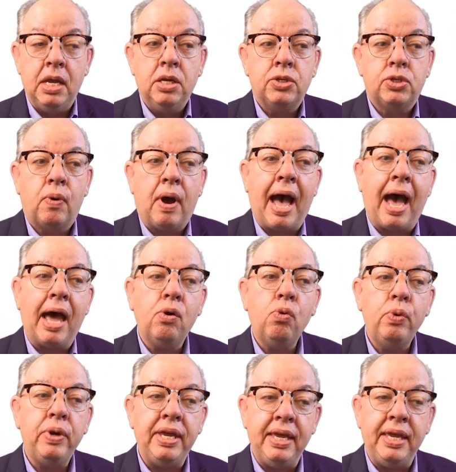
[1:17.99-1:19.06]
So how
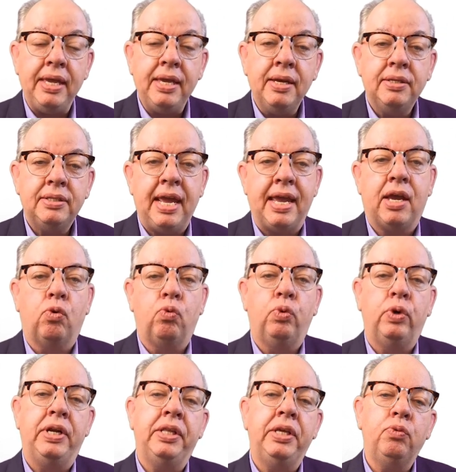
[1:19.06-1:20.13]
do we take a
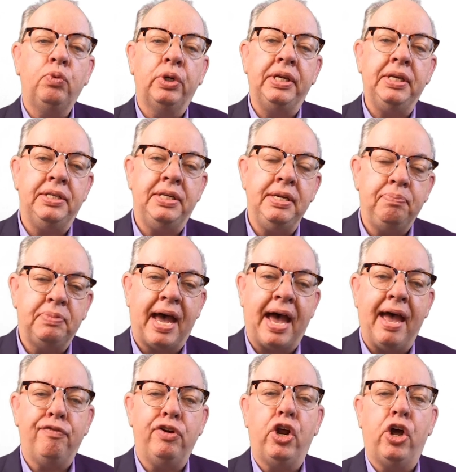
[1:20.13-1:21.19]
really, really deep
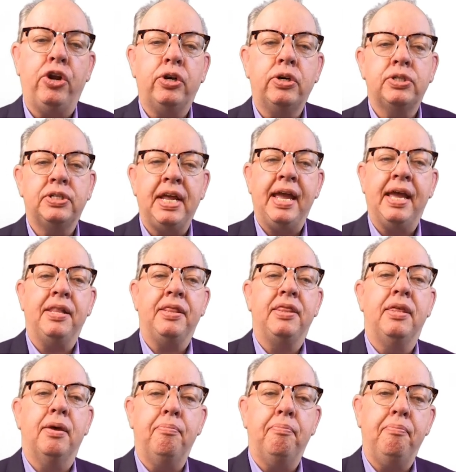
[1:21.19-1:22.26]
dive and
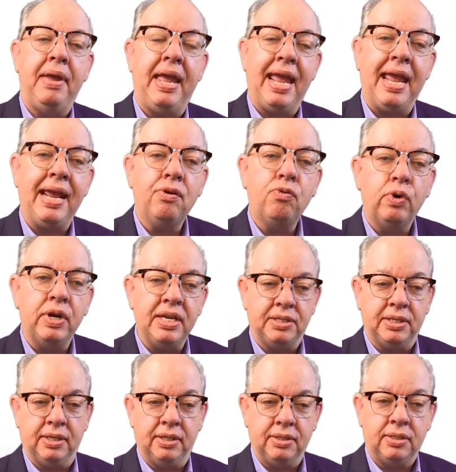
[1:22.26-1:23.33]
understand the main
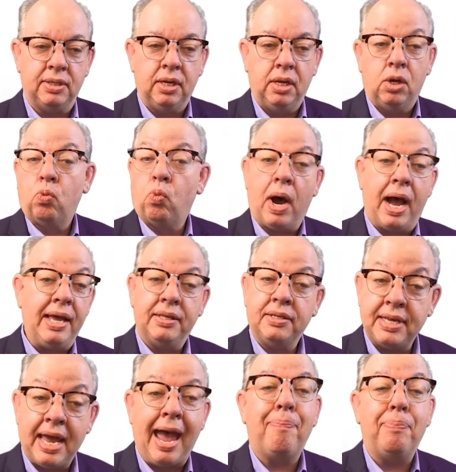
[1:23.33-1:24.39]
reasons why
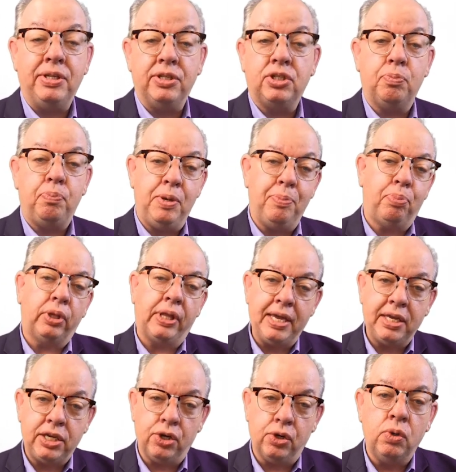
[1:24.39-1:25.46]
this happens to people
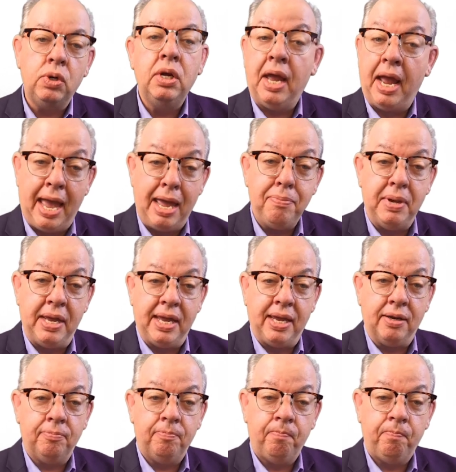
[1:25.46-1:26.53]
like you and me?
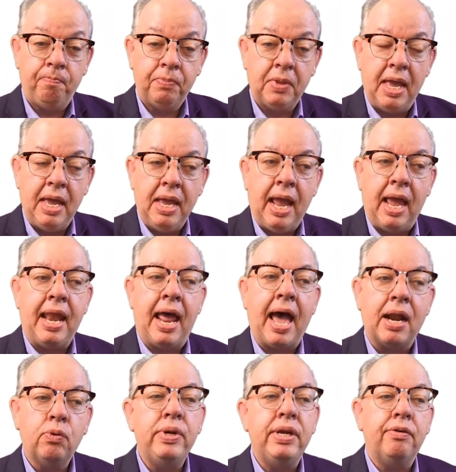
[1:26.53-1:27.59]
And
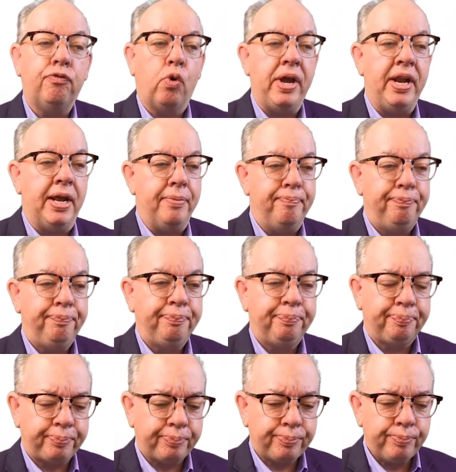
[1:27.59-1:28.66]
how do we avoid
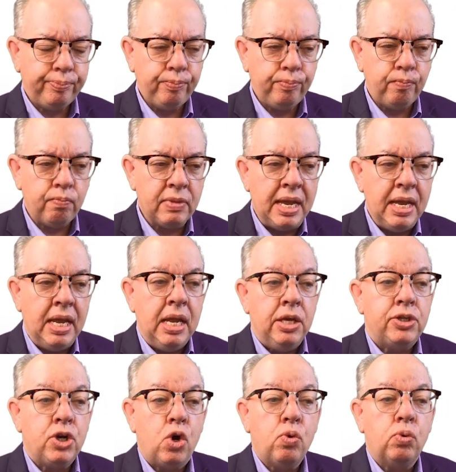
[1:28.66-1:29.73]
it?
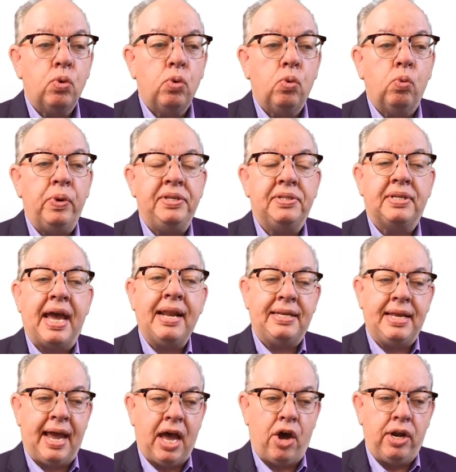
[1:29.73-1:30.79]
So we sat
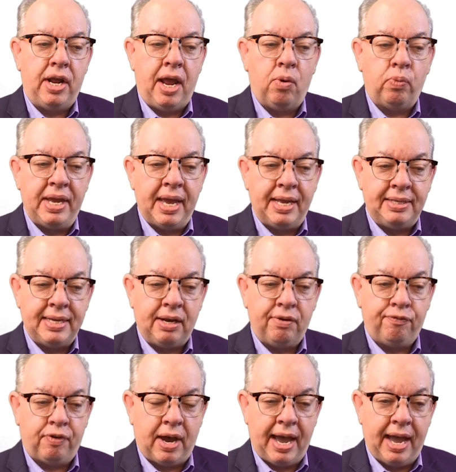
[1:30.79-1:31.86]
down and we
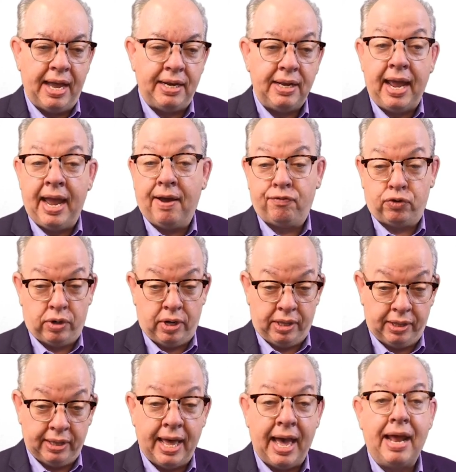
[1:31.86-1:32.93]
identified, after a
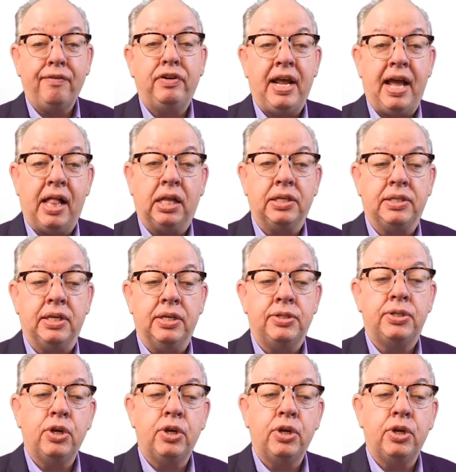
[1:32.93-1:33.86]
lot of analysis,